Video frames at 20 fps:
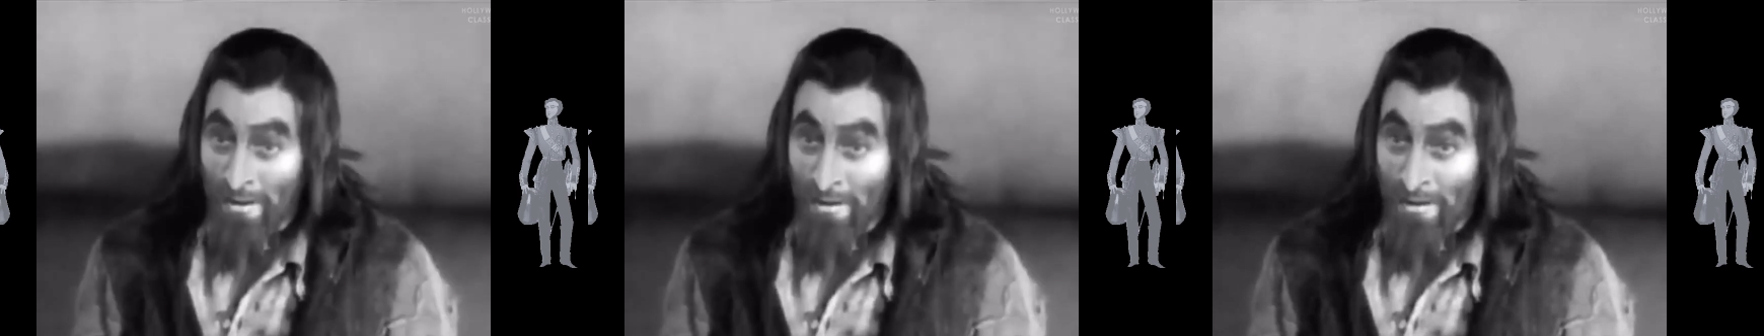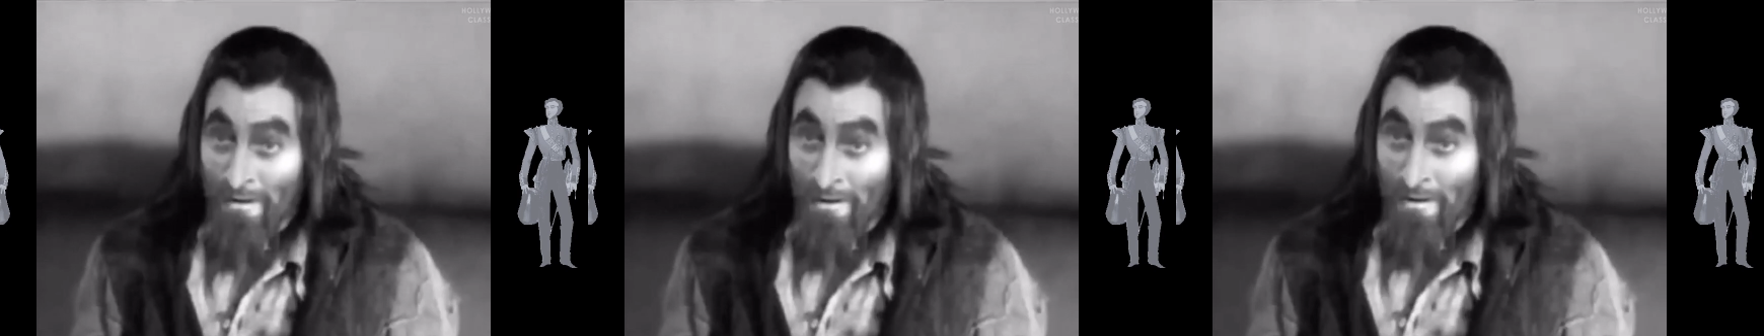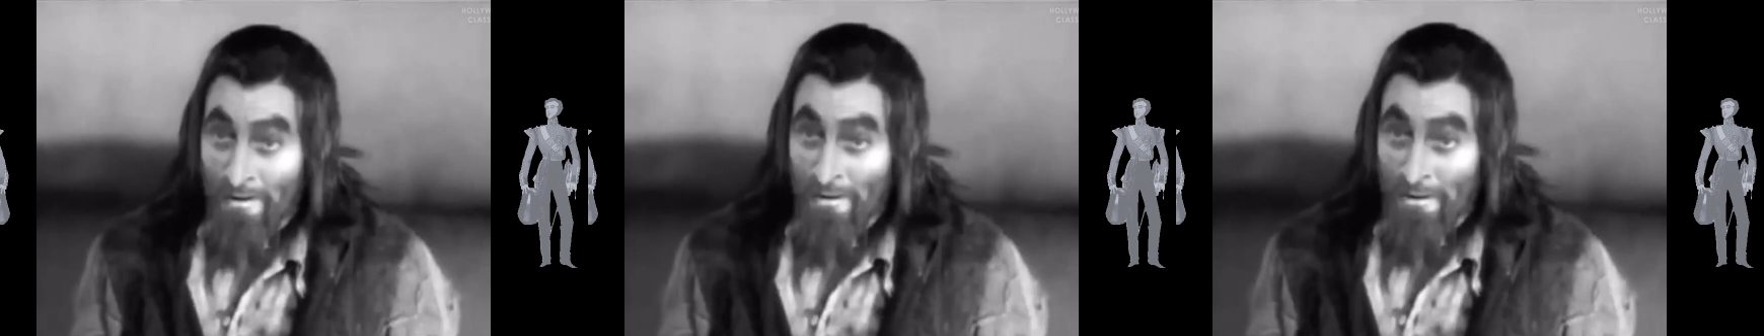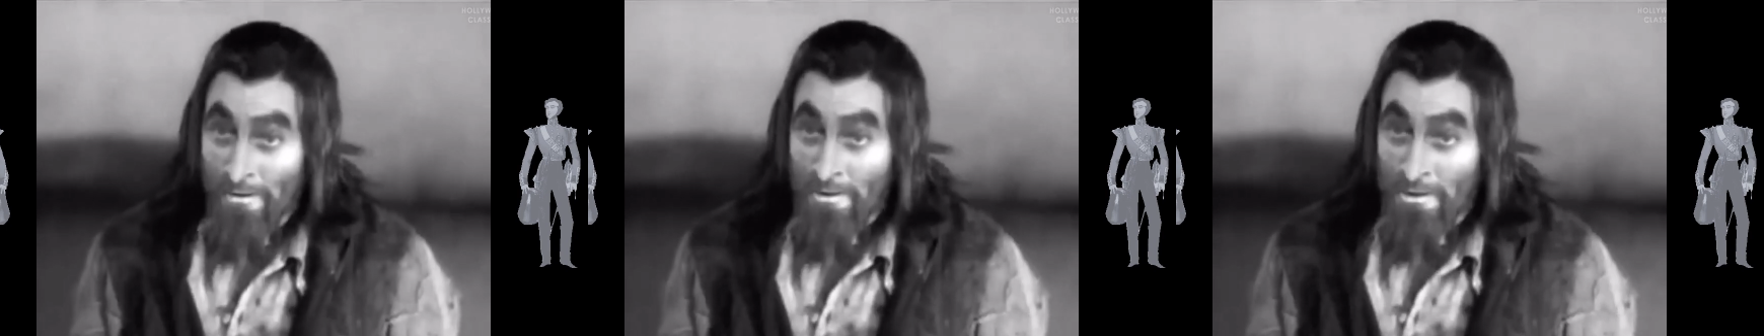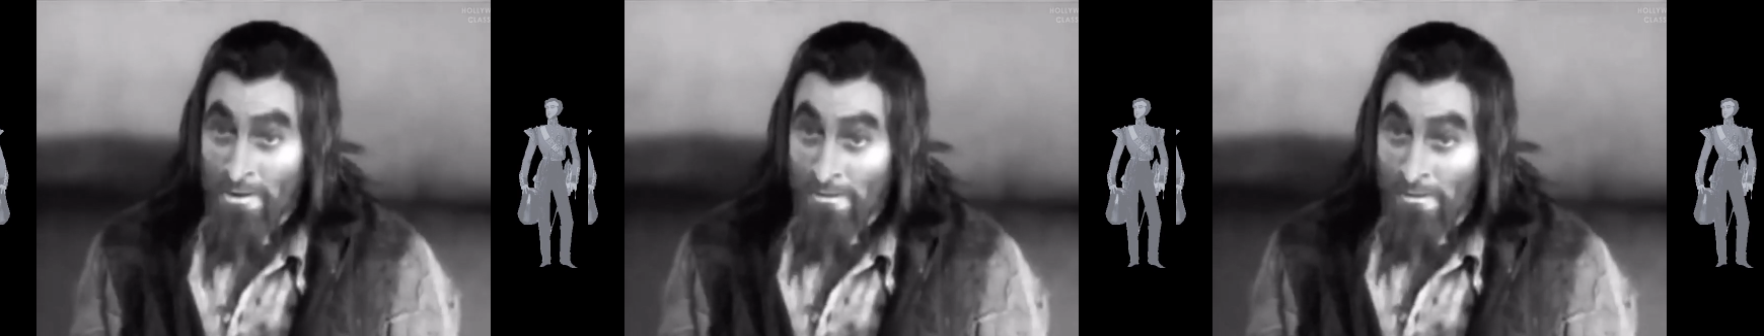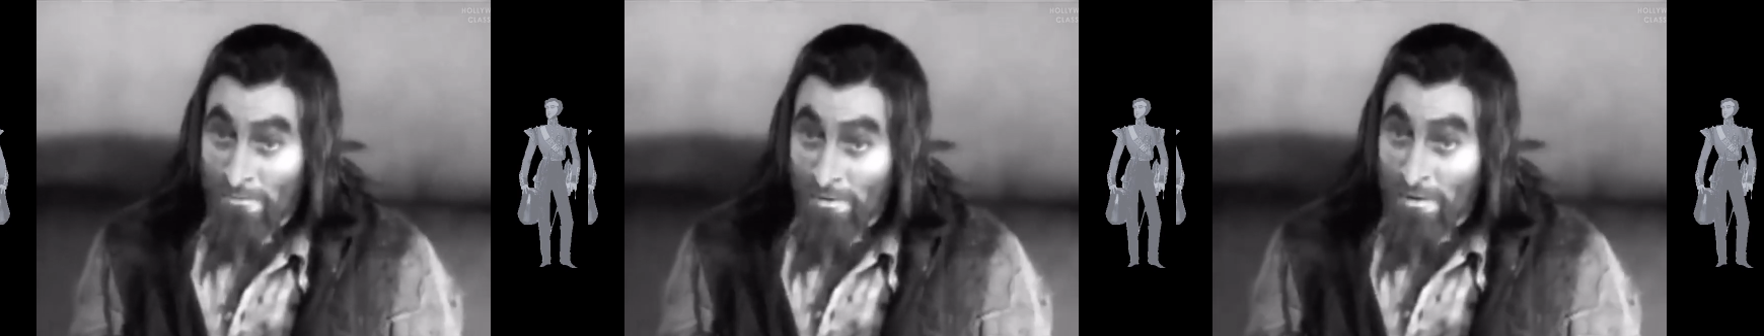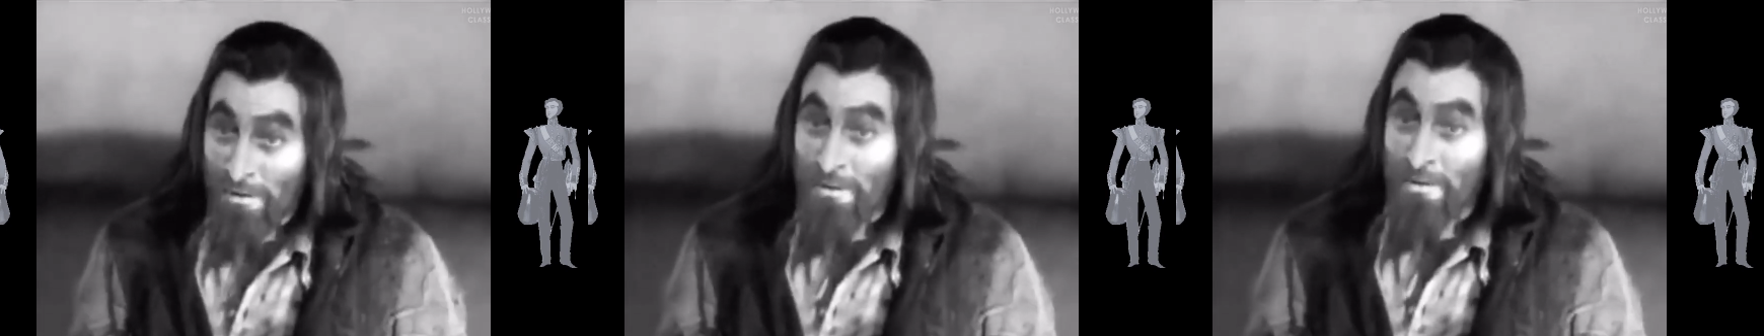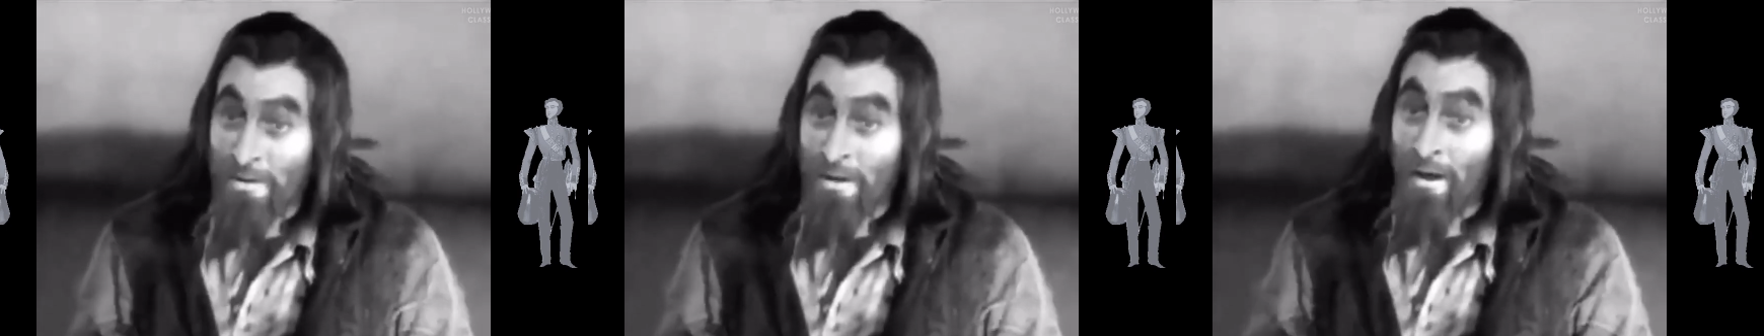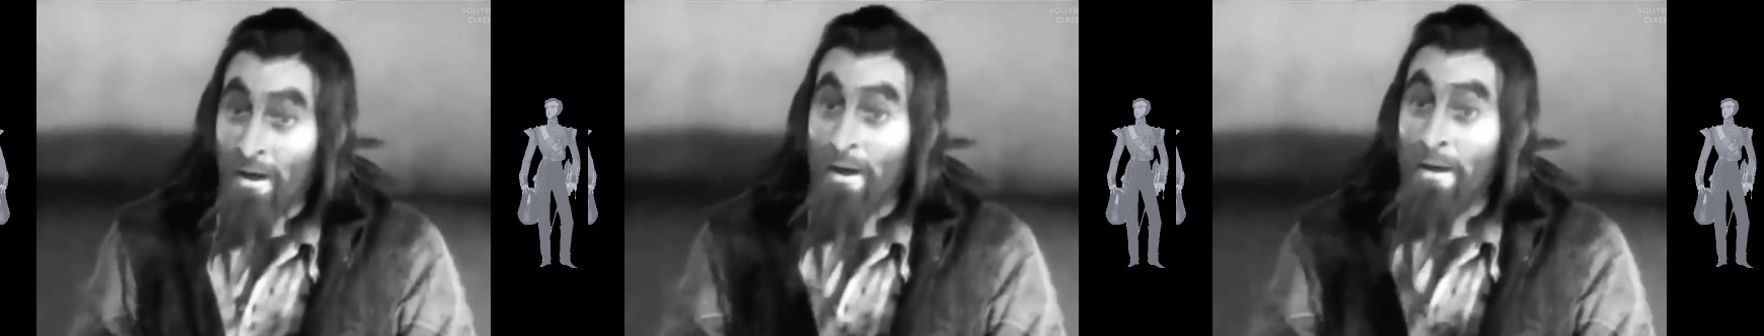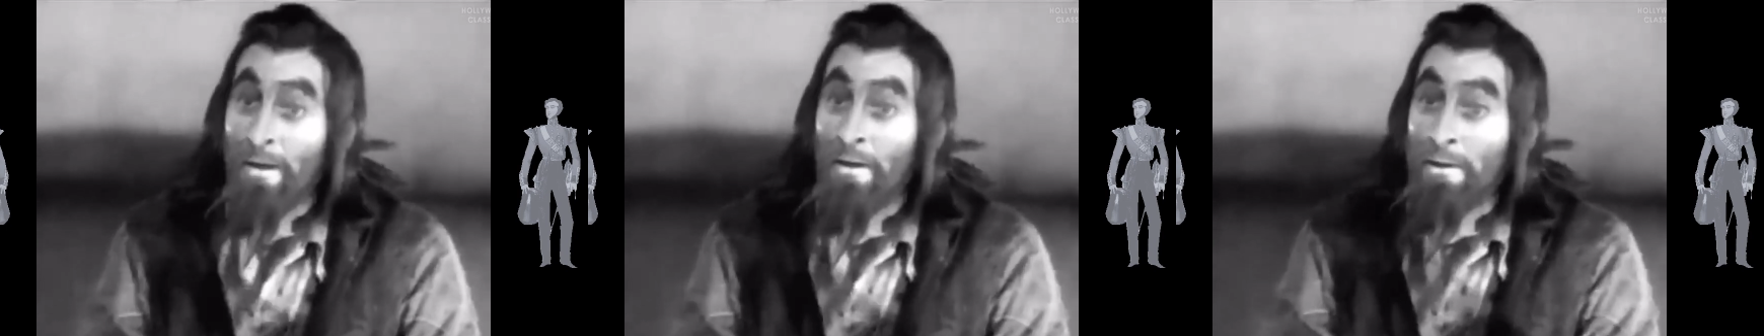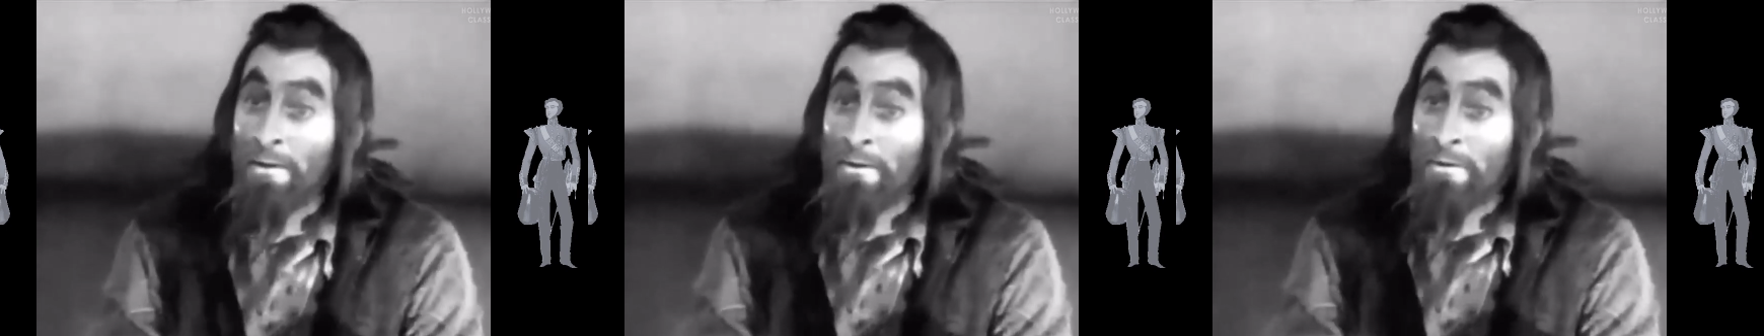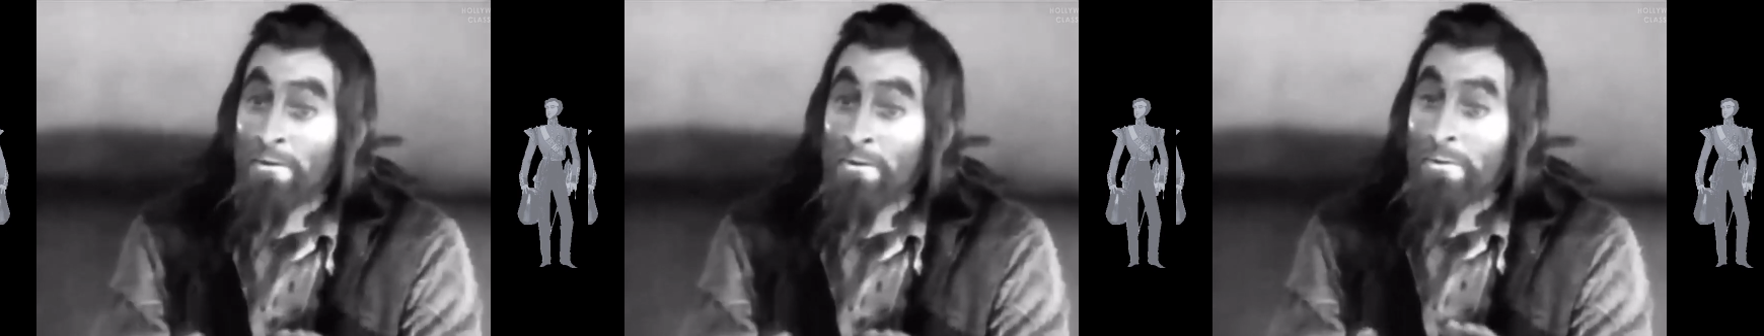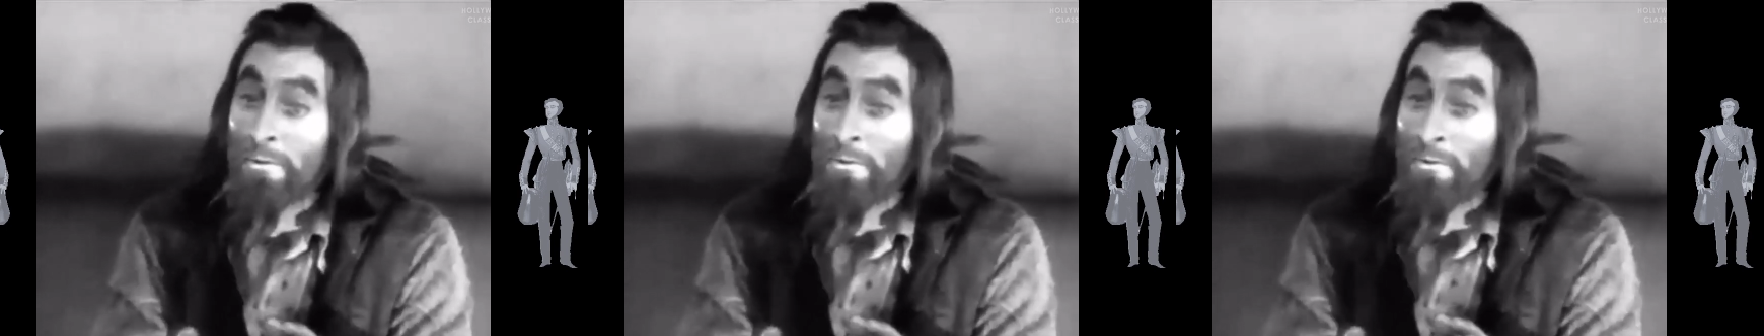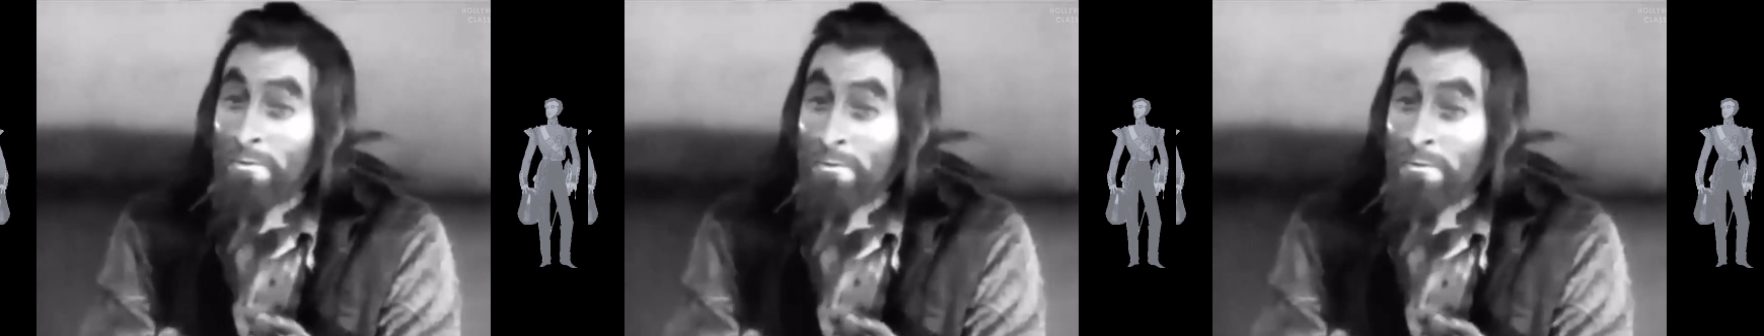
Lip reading: of him that hath an evil eye."